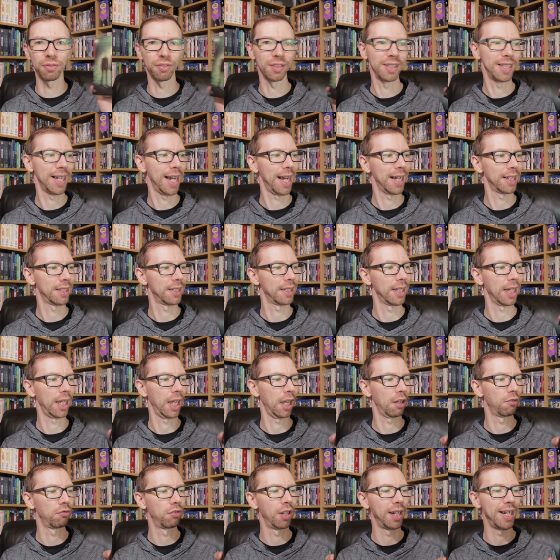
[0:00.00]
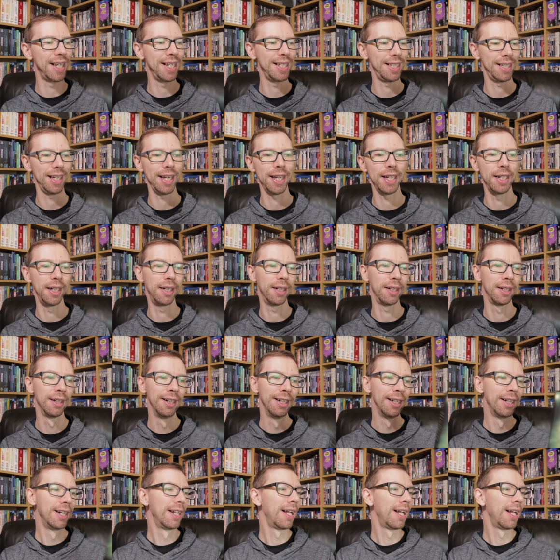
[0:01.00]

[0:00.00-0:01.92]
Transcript: Fantastic release here.